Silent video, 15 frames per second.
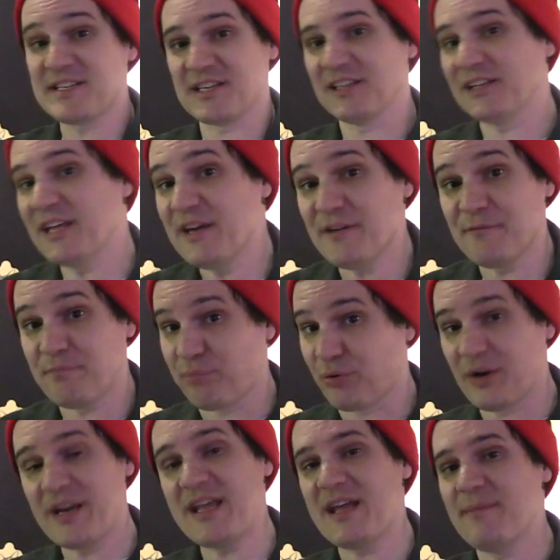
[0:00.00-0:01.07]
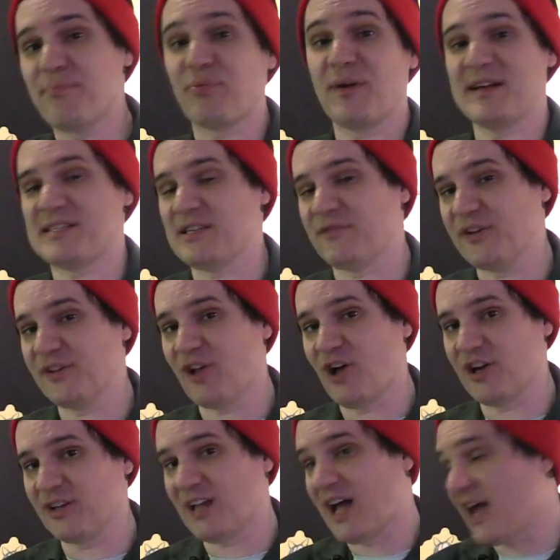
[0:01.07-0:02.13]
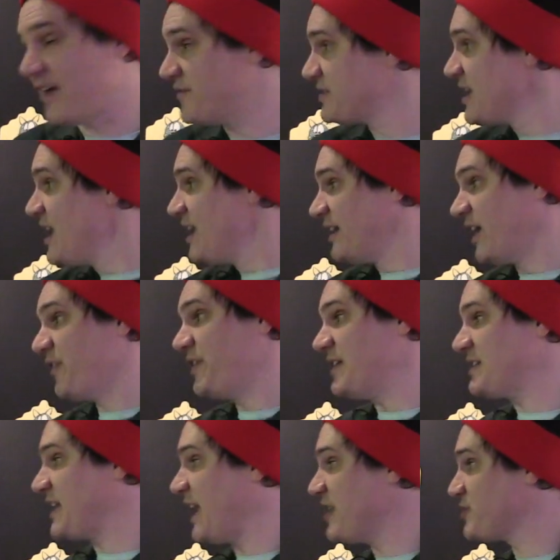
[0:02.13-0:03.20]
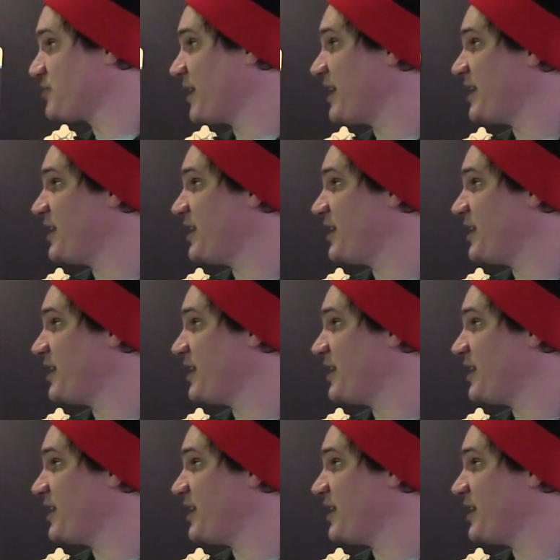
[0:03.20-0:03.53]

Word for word: to live pretty impressively long lives. Now these guys right